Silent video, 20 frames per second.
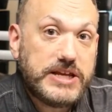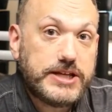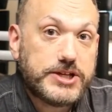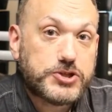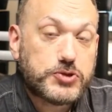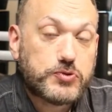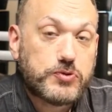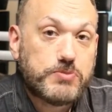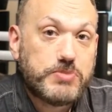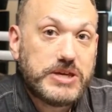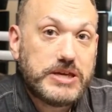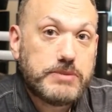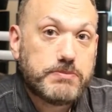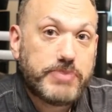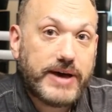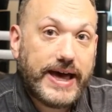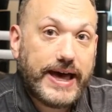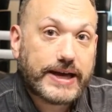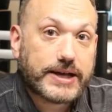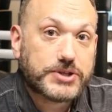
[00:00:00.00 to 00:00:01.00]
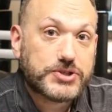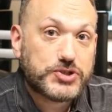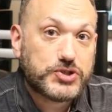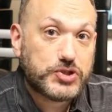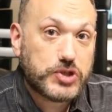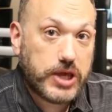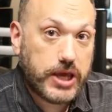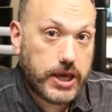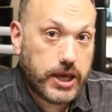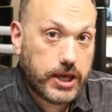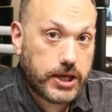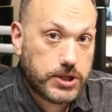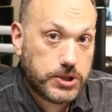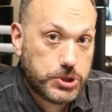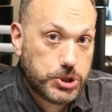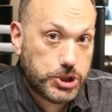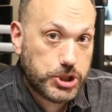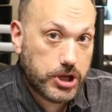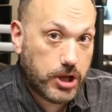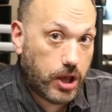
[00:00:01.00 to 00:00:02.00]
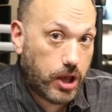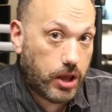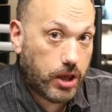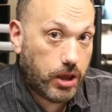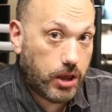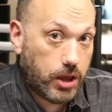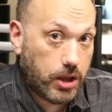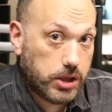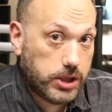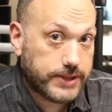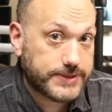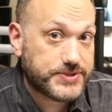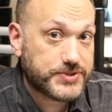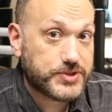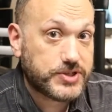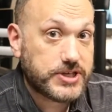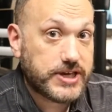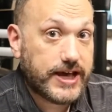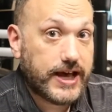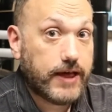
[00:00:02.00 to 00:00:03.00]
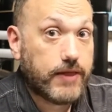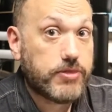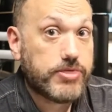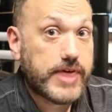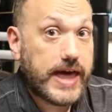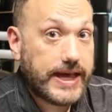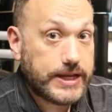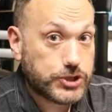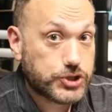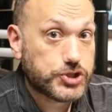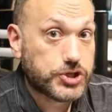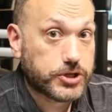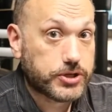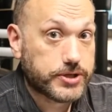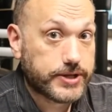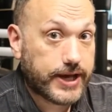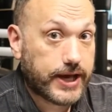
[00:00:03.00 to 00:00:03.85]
minutes with me backstage. Let's see how that turned